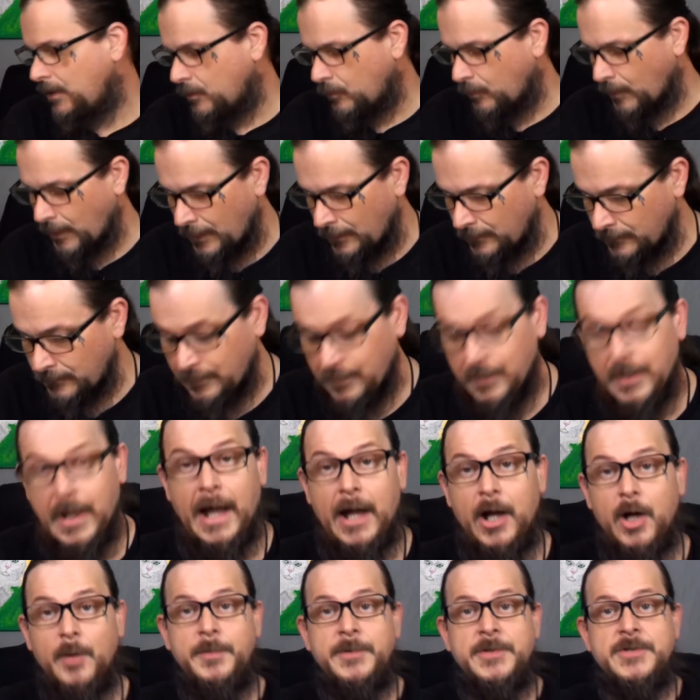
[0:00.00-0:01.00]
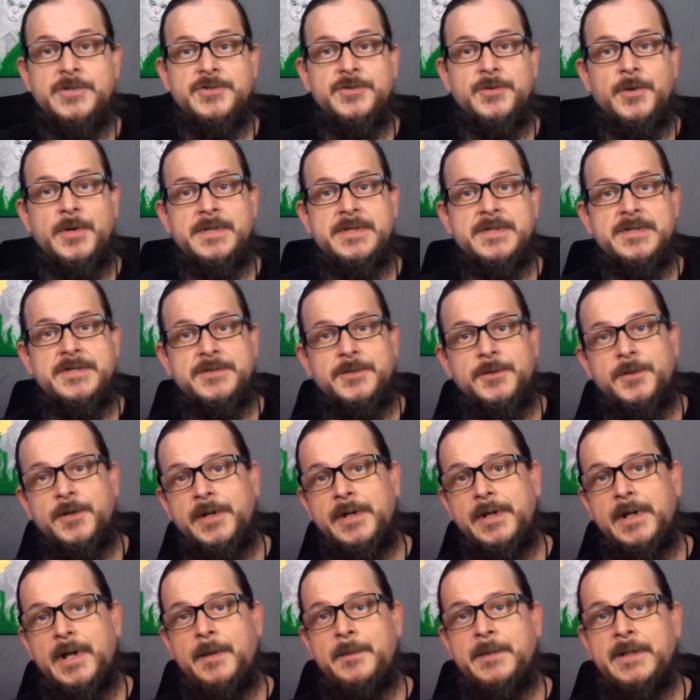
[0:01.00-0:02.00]
Well, I hope you enjoyed this
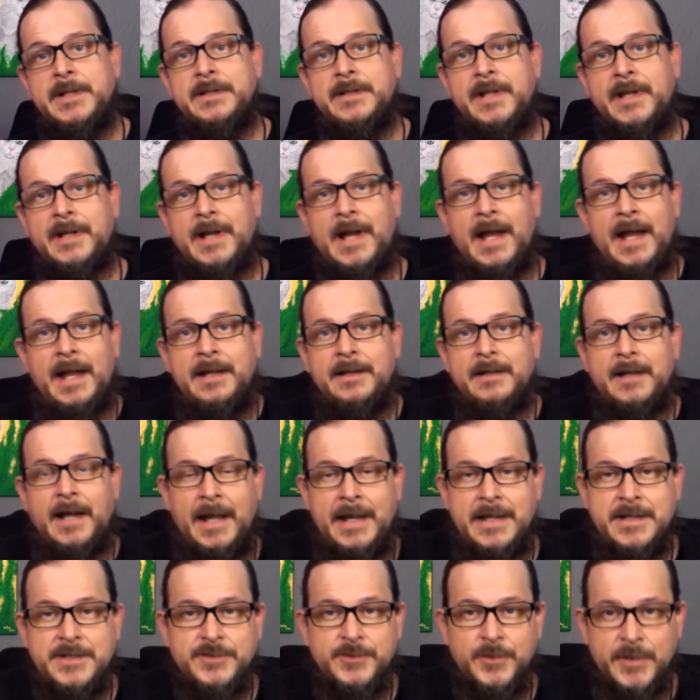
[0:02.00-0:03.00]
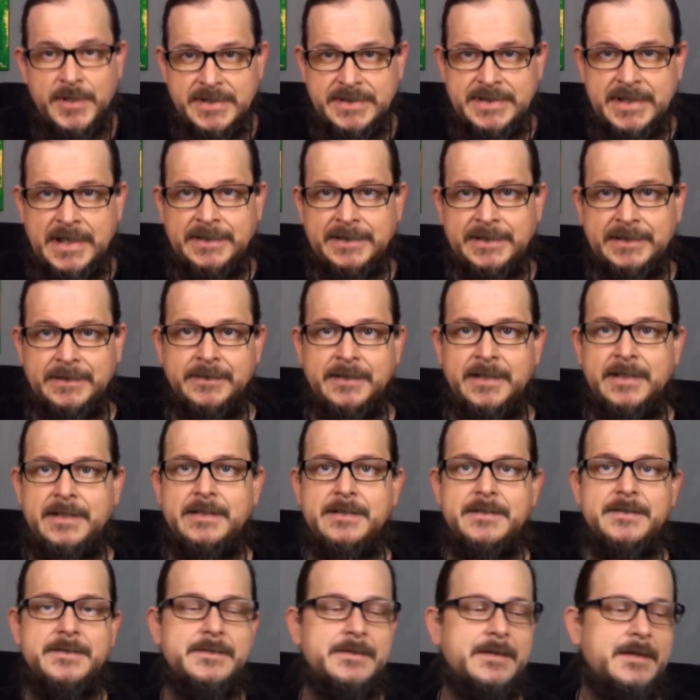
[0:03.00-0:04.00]
story. I mean, like, I enjoy telling
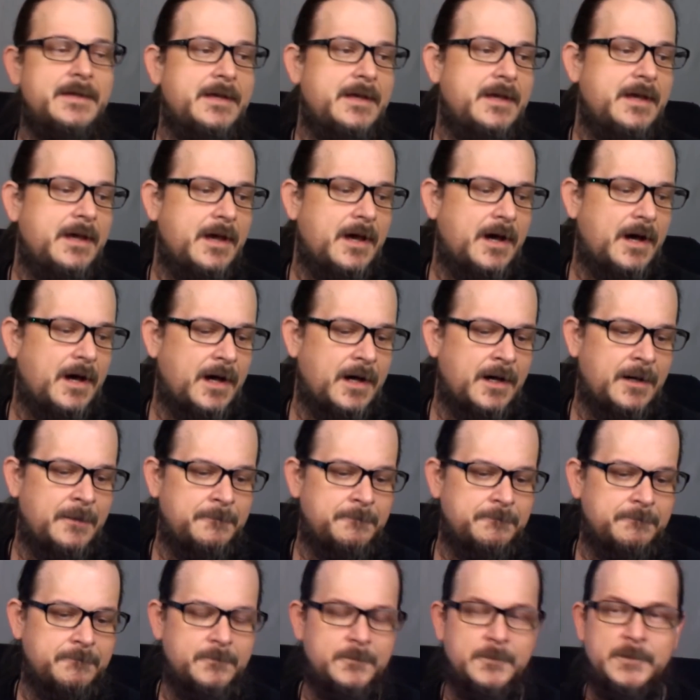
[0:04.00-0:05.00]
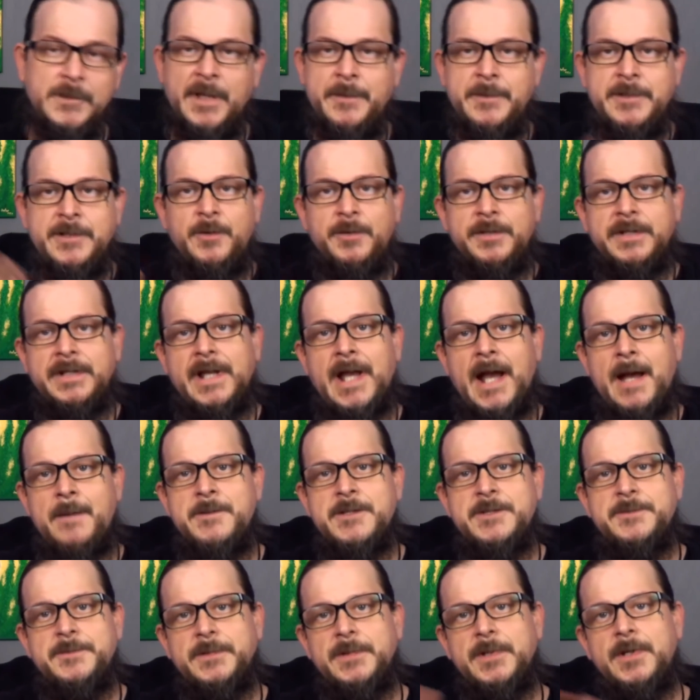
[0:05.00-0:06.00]
these. Let me know in the
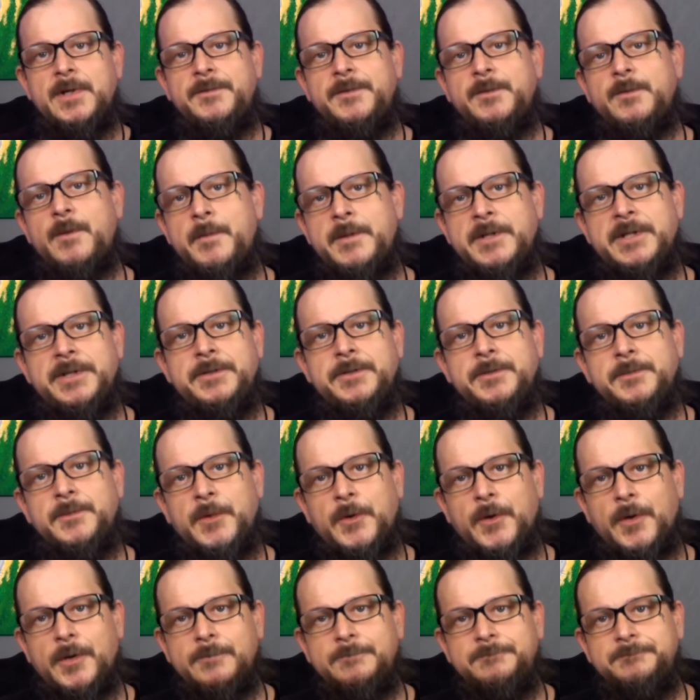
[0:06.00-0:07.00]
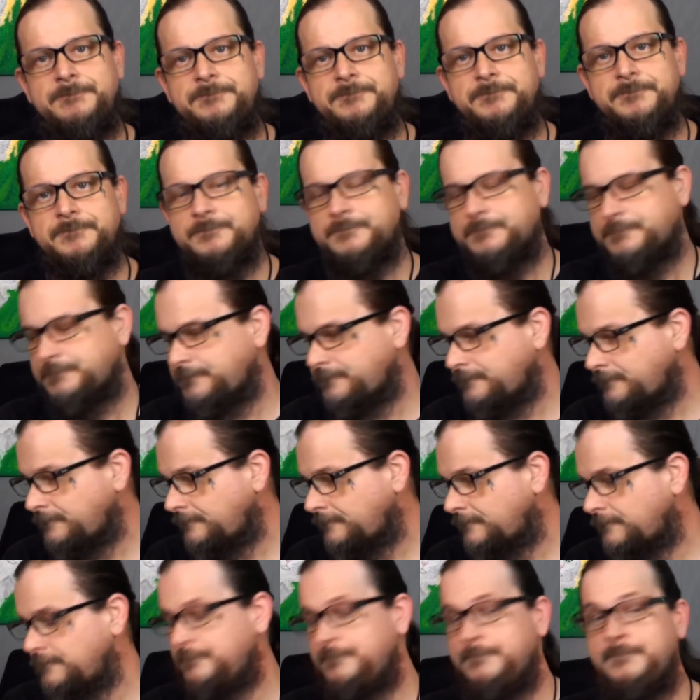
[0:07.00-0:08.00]
comments below if you want me to do more.
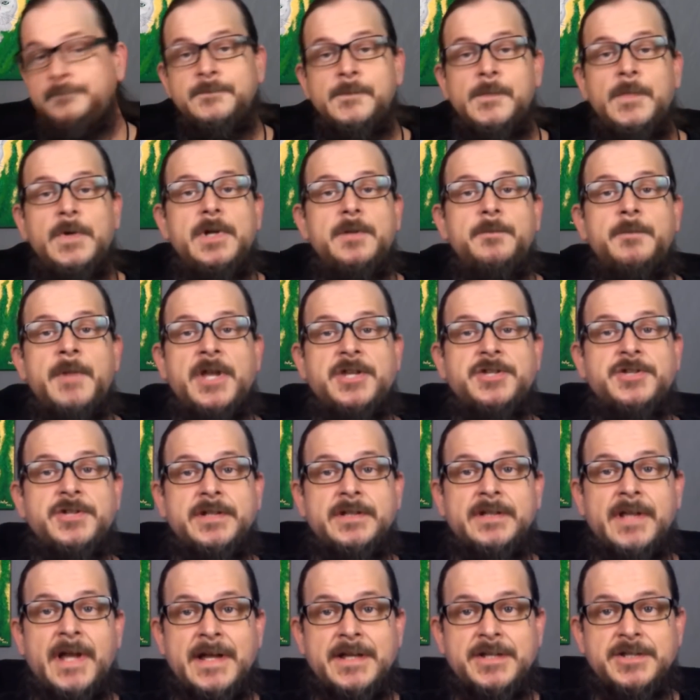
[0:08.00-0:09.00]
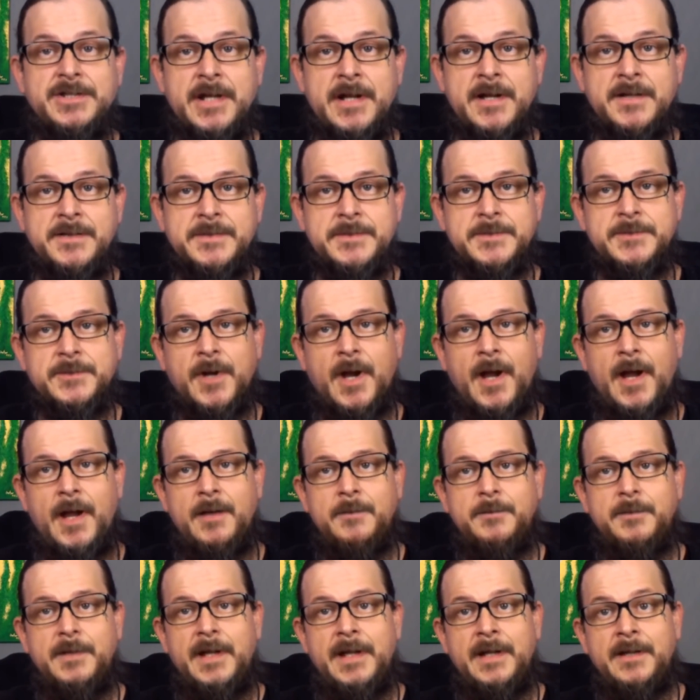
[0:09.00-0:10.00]
Make sure you like, share, and
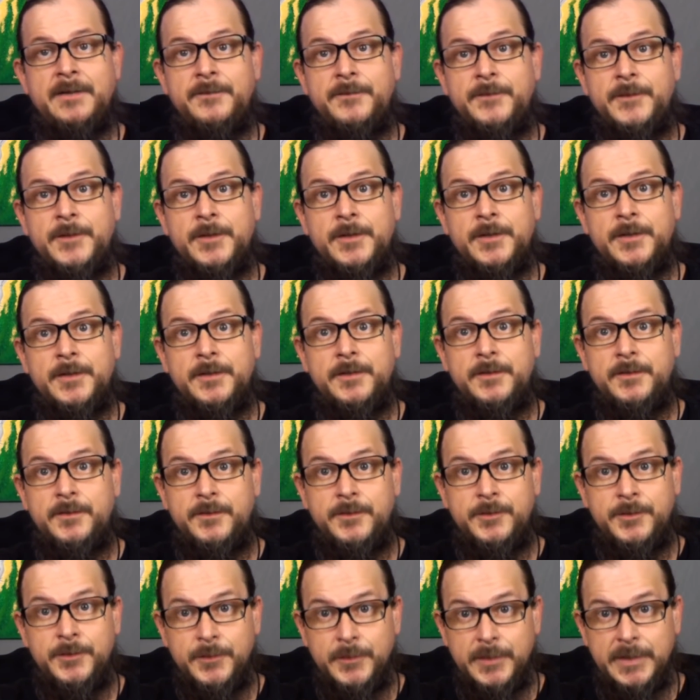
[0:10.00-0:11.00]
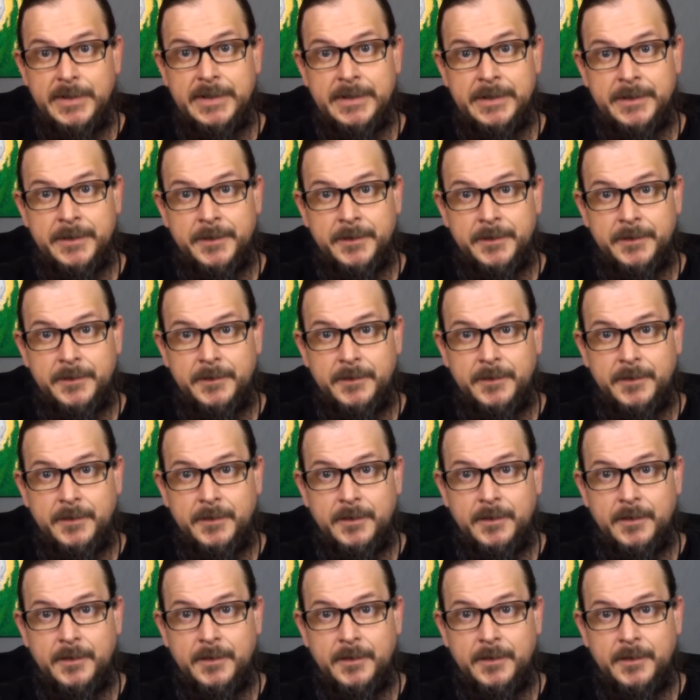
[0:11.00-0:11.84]
subscribe. And if you're new here,